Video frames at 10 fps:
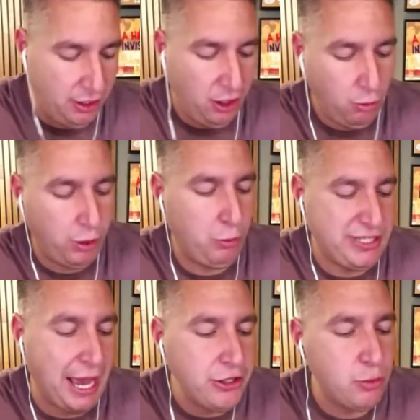where it was,
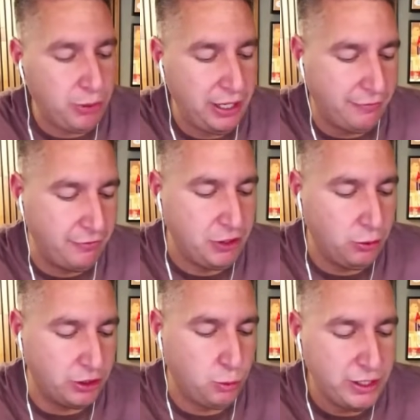how do you play off of
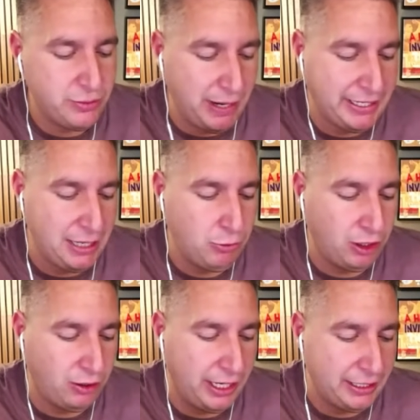Jokic? What does my game look
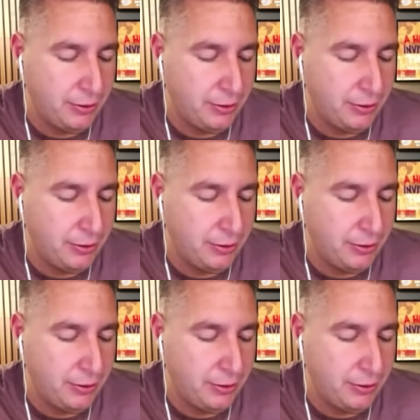like?